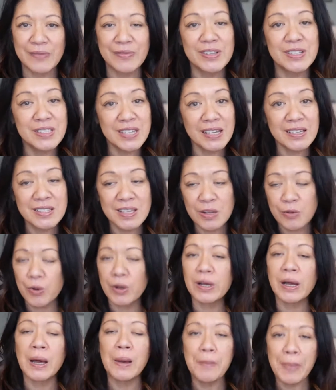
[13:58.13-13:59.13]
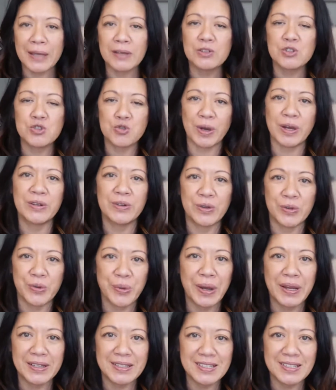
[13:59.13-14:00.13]
If it doesn't, we'll come back and try another
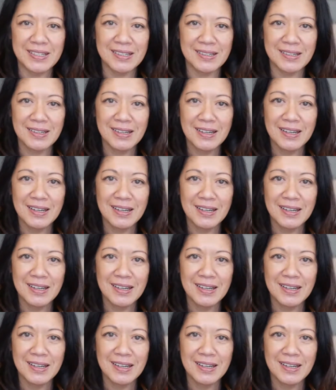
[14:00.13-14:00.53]
idea.